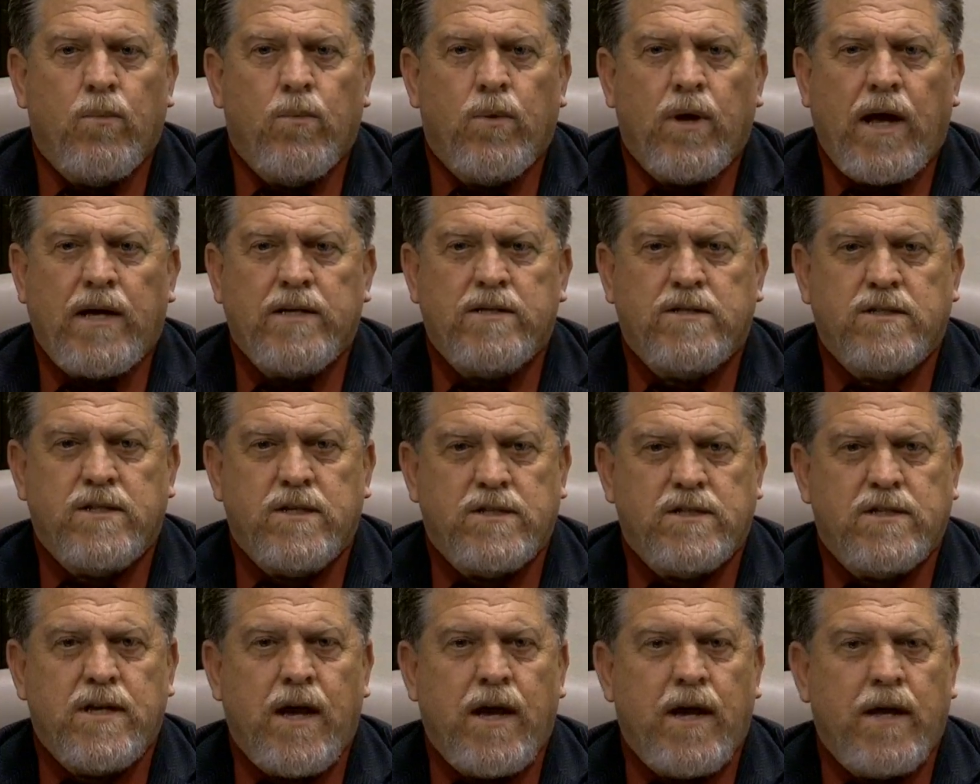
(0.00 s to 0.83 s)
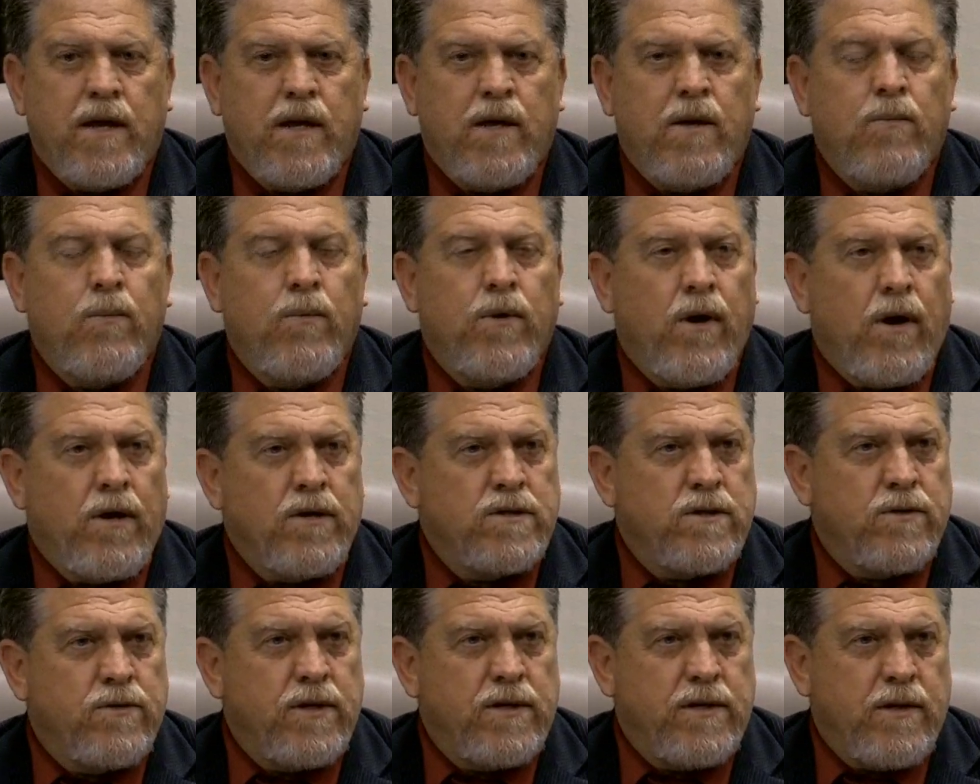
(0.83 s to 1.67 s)
As society, we
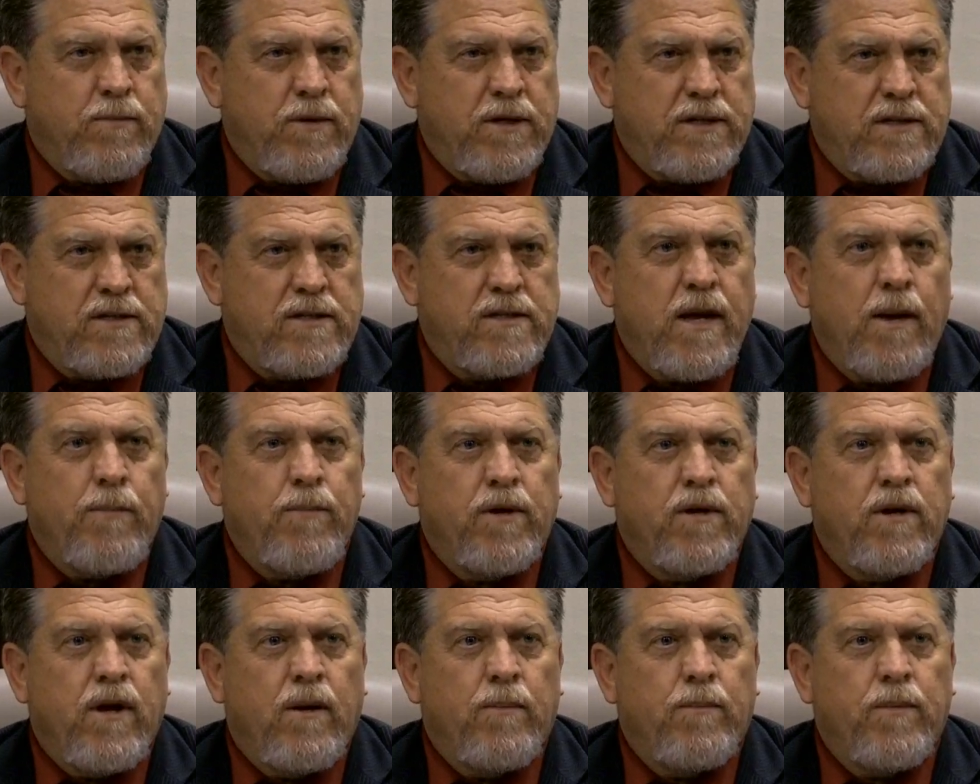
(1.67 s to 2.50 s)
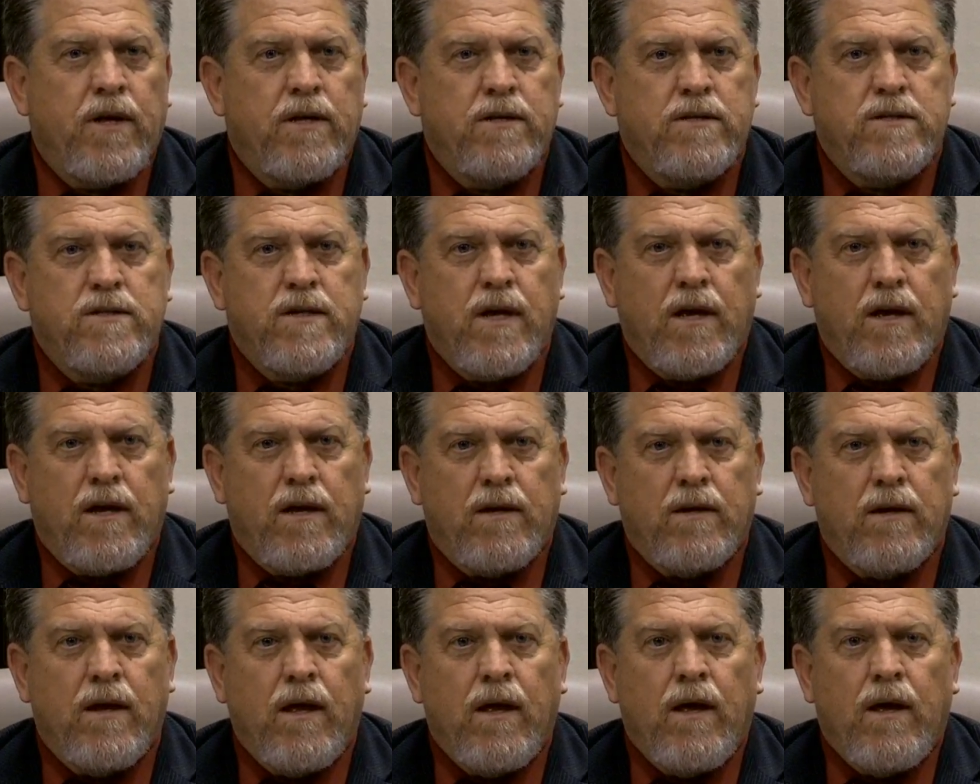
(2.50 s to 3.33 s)
also need to be stepping up and
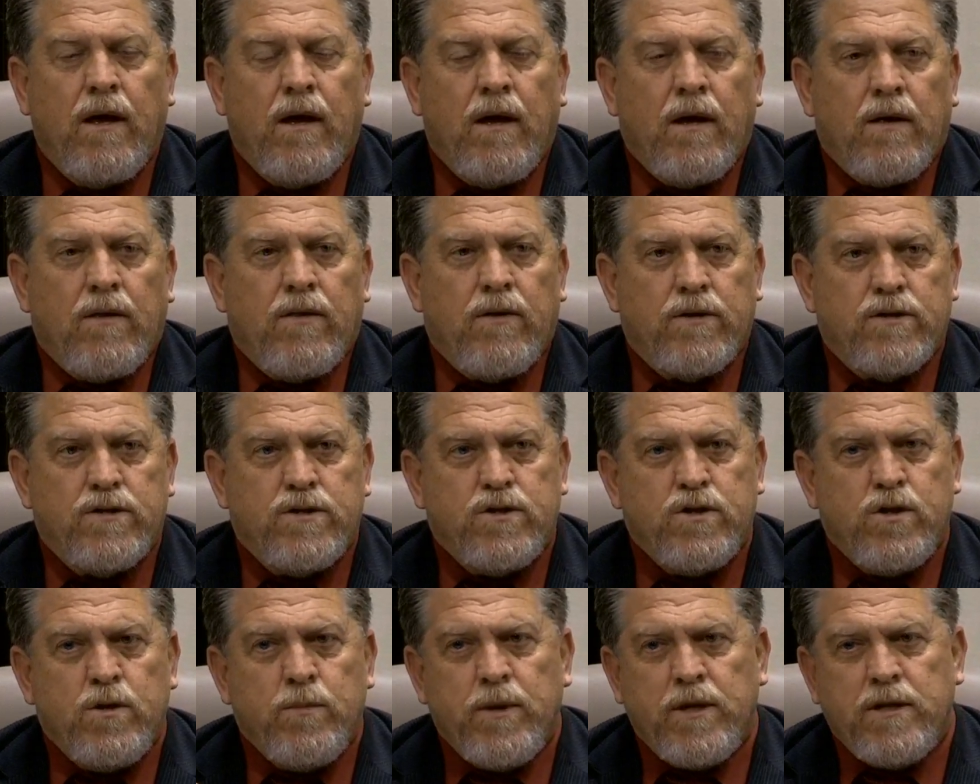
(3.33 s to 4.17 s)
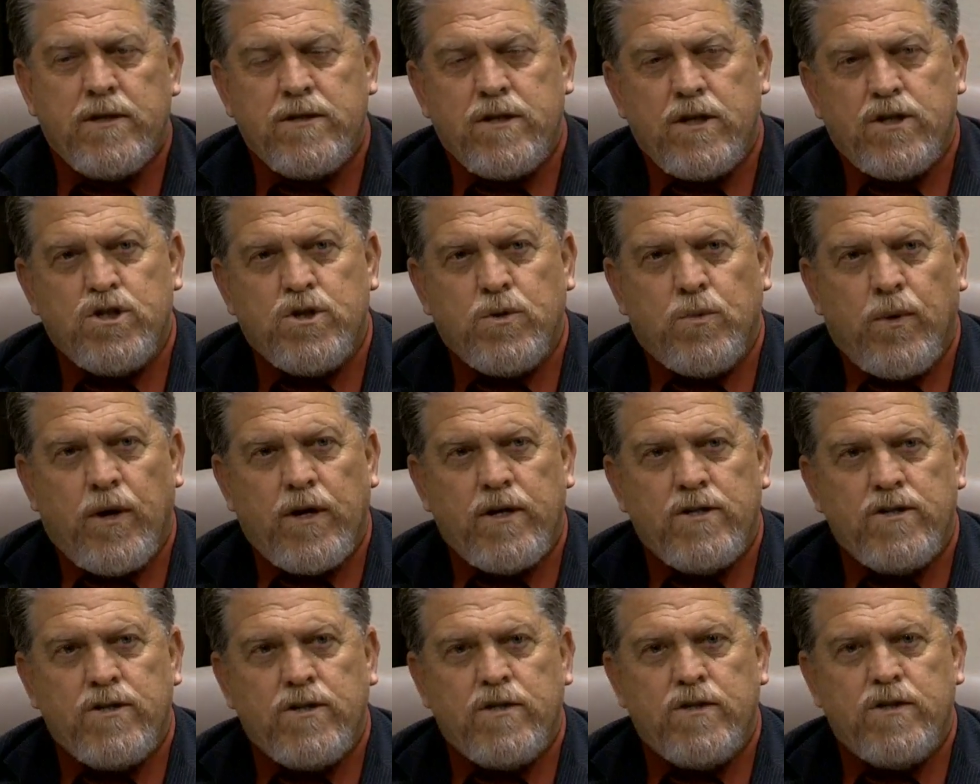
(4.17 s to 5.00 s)
saying, there's too many
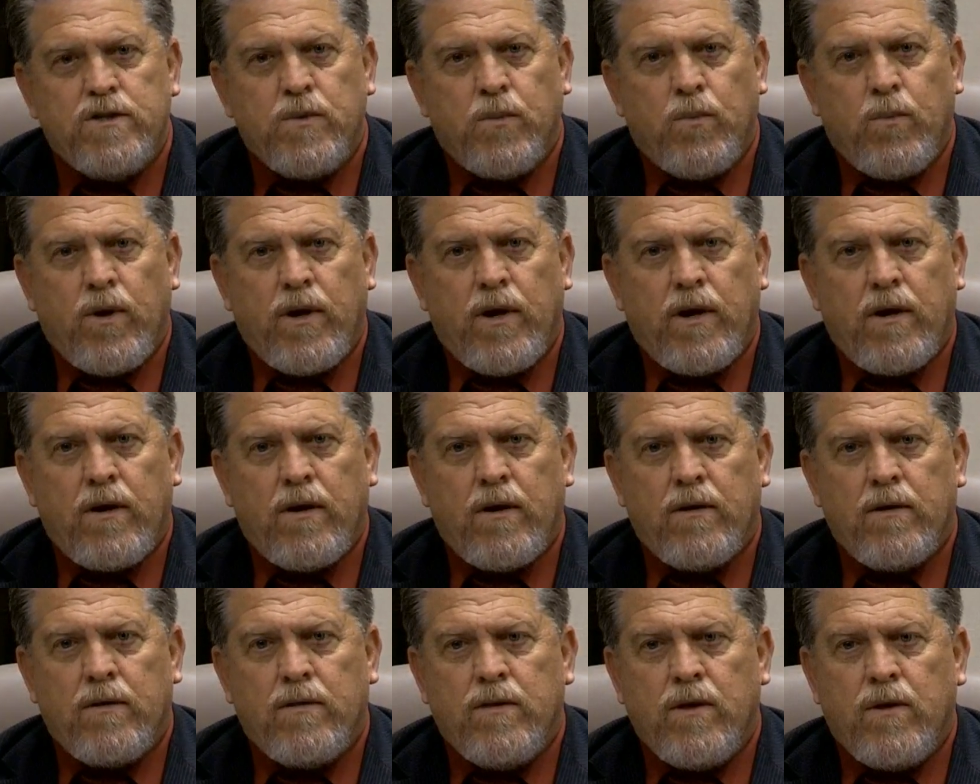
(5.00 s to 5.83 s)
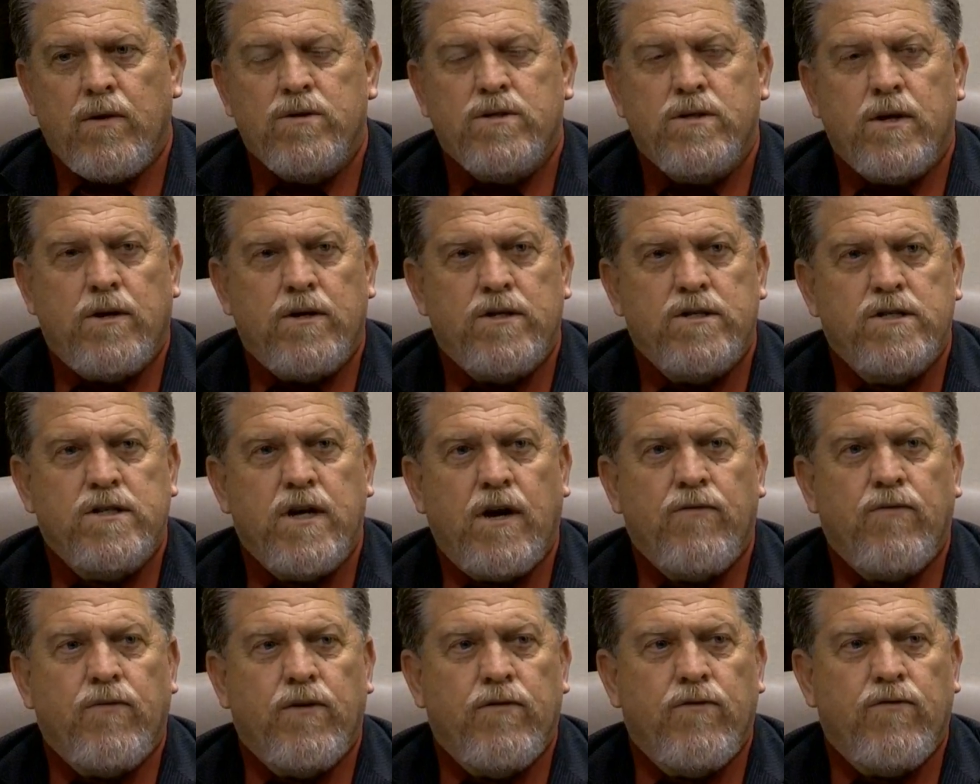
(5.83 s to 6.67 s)
situations where those that are
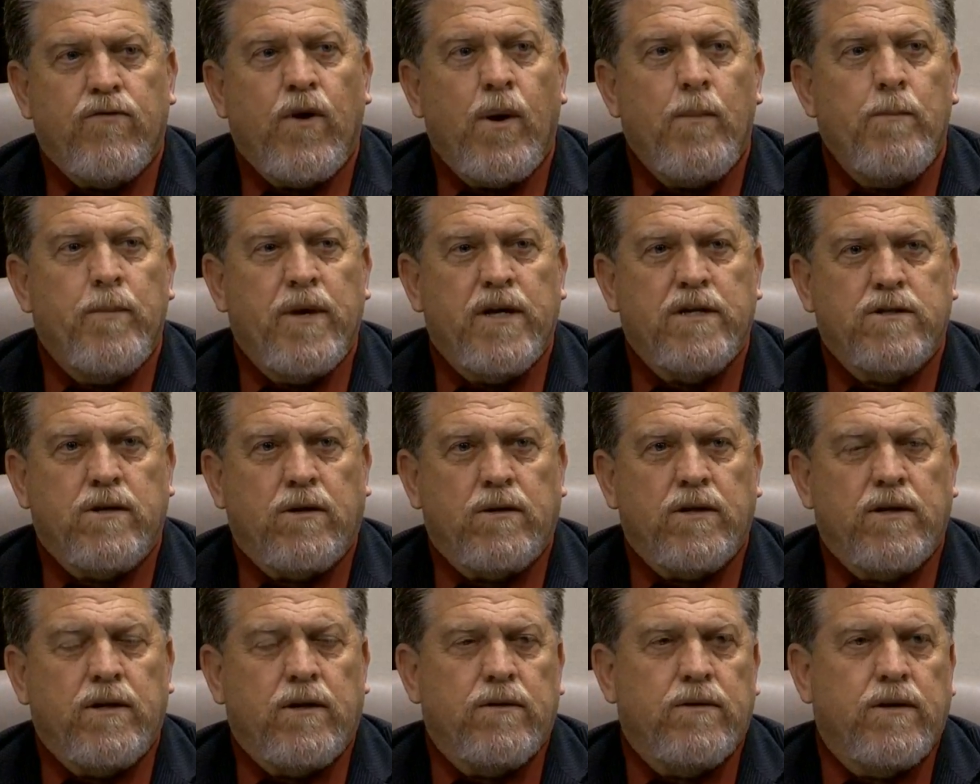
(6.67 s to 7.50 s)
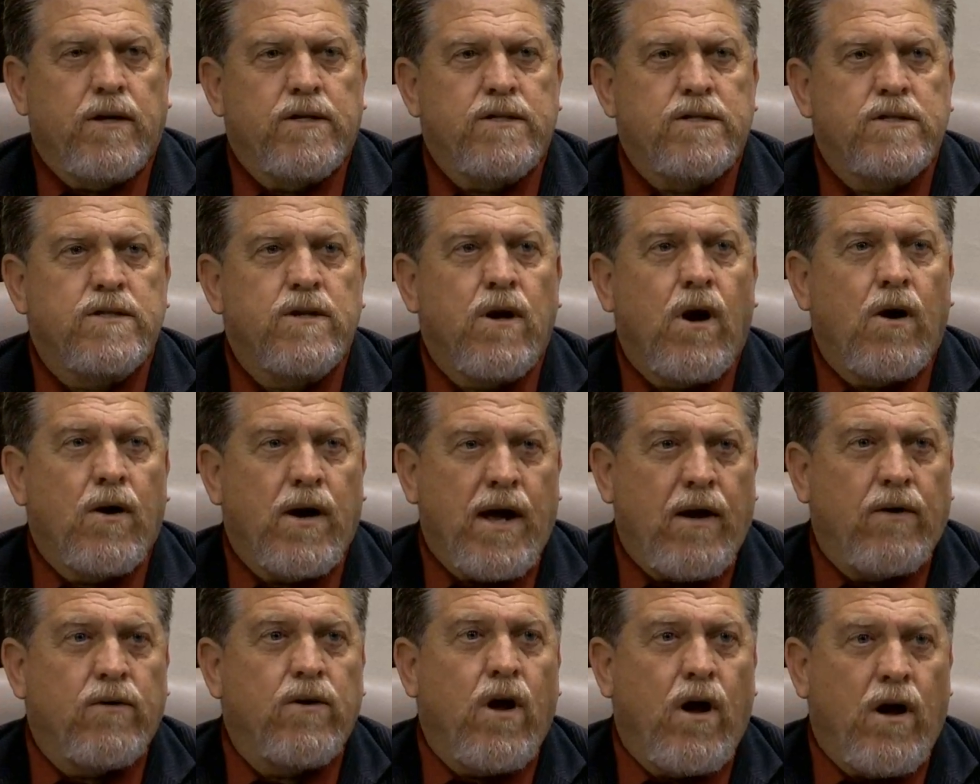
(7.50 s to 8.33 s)
suffering from mental illness are
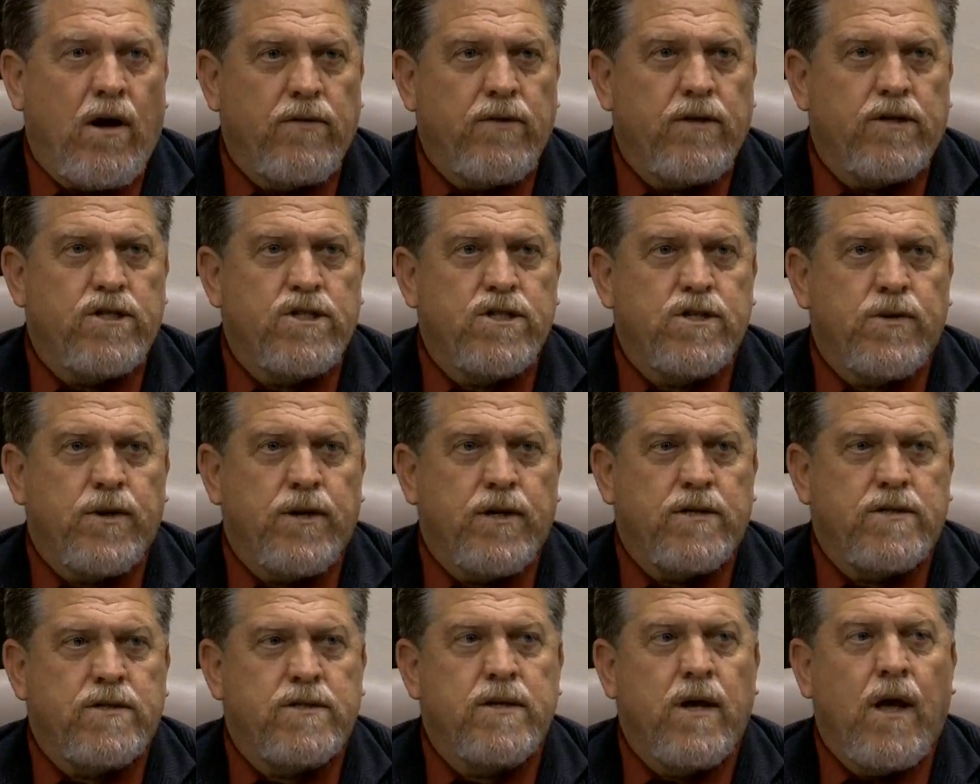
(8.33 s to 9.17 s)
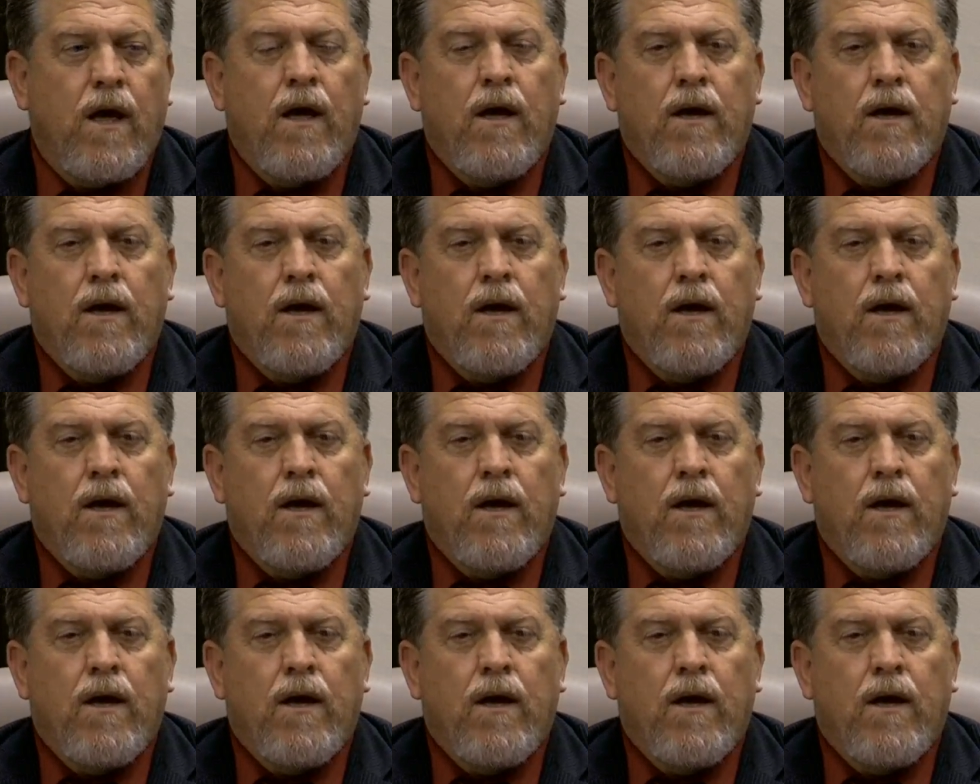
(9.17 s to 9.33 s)
out on the streets.